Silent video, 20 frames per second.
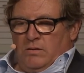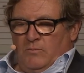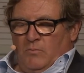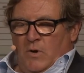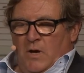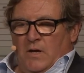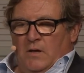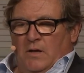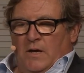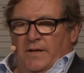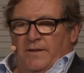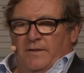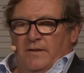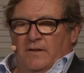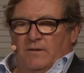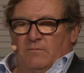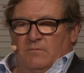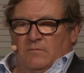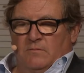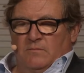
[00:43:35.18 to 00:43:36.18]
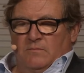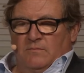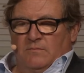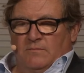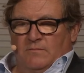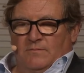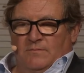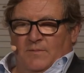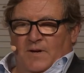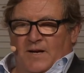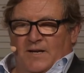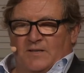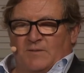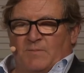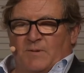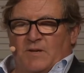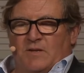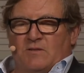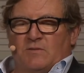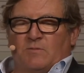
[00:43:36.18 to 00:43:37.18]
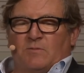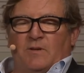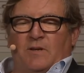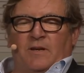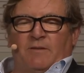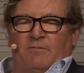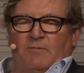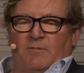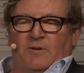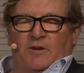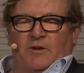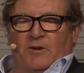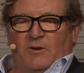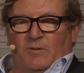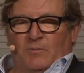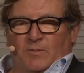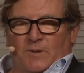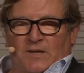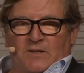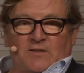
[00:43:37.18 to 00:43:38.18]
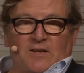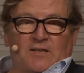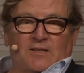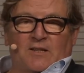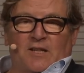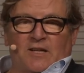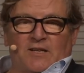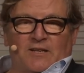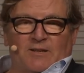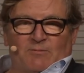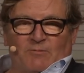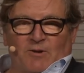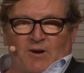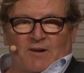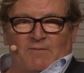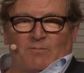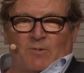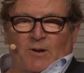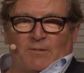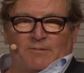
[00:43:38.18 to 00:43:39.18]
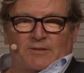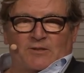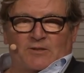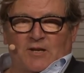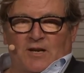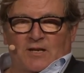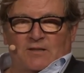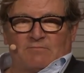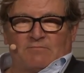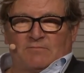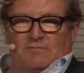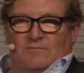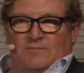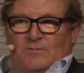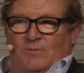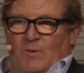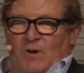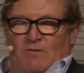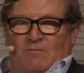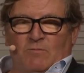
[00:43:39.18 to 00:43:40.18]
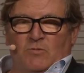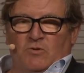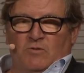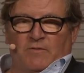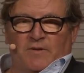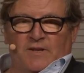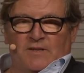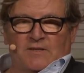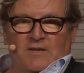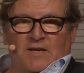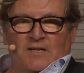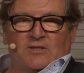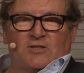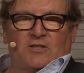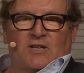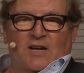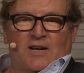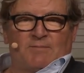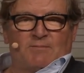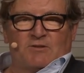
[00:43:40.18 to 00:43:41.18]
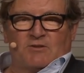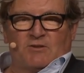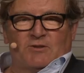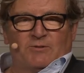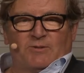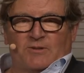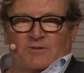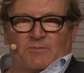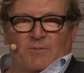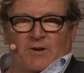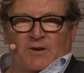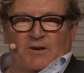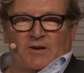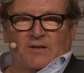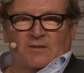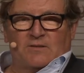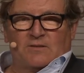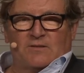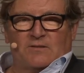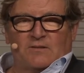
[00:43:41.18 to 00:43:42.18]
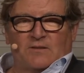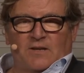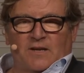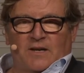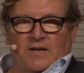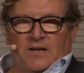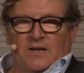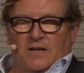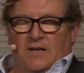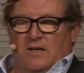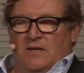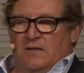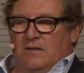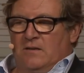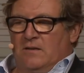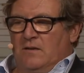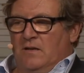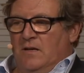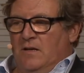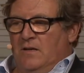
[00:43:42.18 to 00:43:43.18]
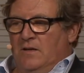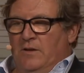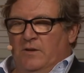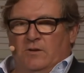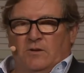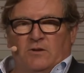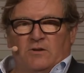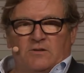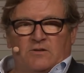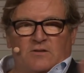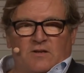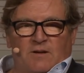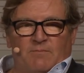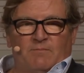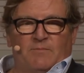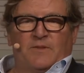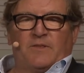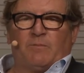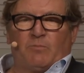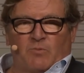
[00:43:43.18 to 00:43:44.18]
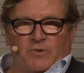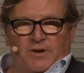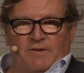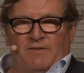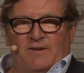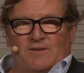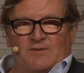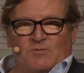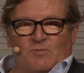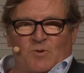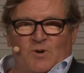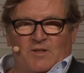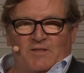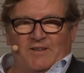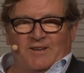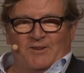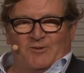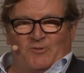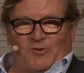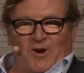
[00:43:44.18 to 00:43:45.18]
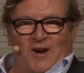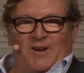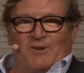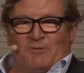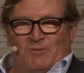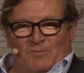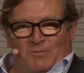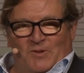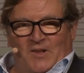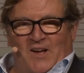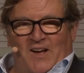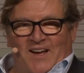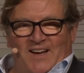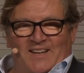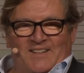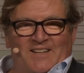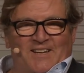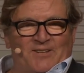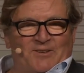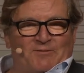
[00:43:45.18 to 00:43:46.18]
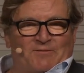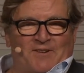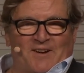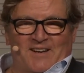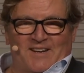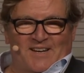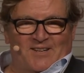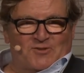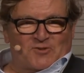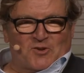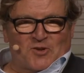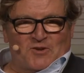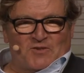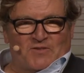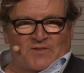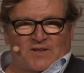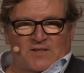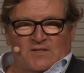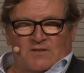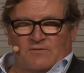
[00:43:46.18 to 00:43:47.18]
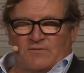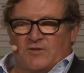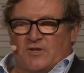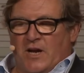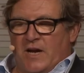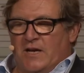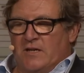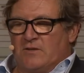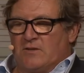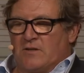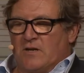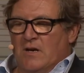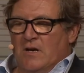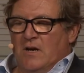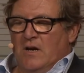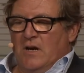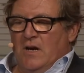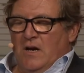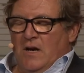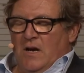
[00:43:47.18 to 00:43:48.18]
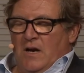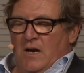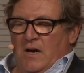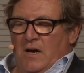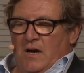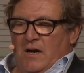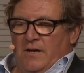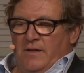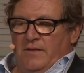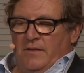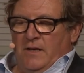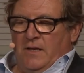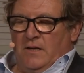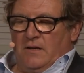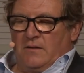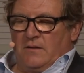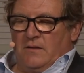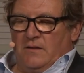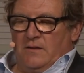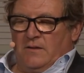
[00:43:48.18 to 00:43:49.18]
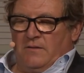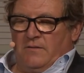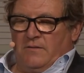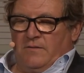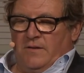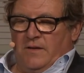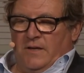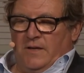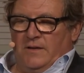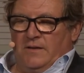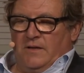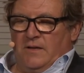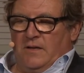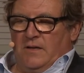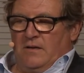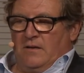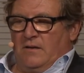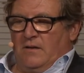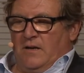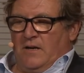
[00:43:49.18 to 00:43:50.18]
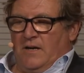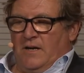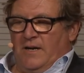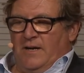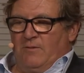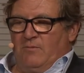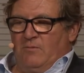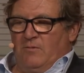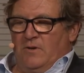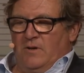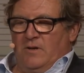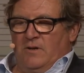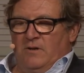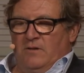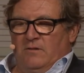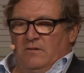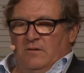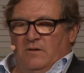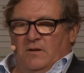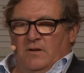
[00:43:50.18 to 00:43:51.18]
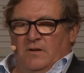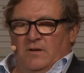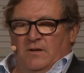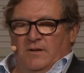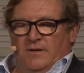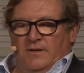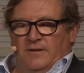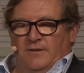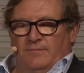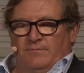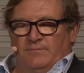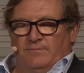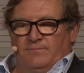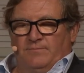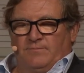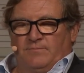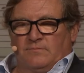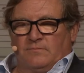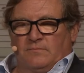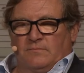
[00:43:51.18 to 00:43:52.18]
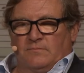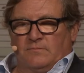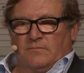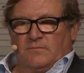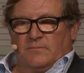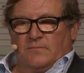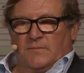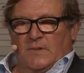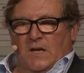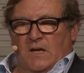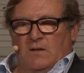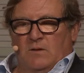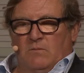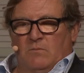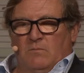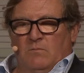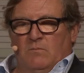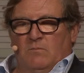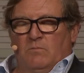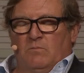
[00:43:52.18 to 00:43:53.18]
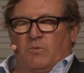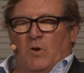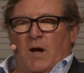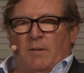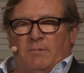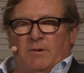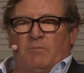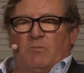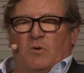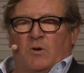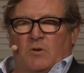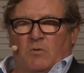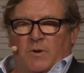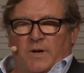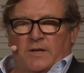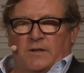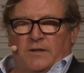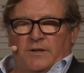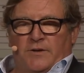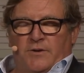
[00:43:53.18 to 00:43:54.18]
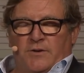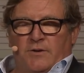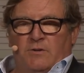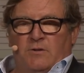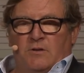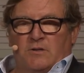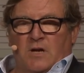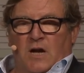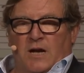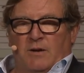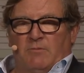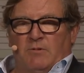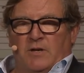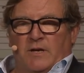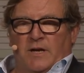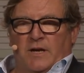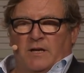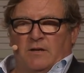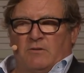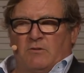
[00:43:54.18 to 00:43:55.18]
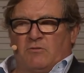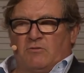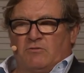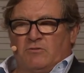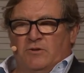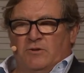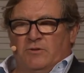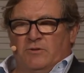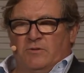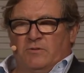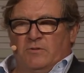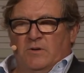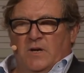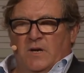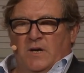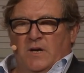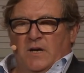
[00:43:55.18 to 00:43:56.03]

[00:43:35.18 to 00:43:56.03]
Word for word: Well, I think my experience, even when you go to a place like London, where I've probably shot 12 movies. Each time is a new experience. And uh, you learn something in the previous one that you try to apply, and then you find out certain things have changed. I, I think the thing that I would um, probably more quickly do is I would get crew,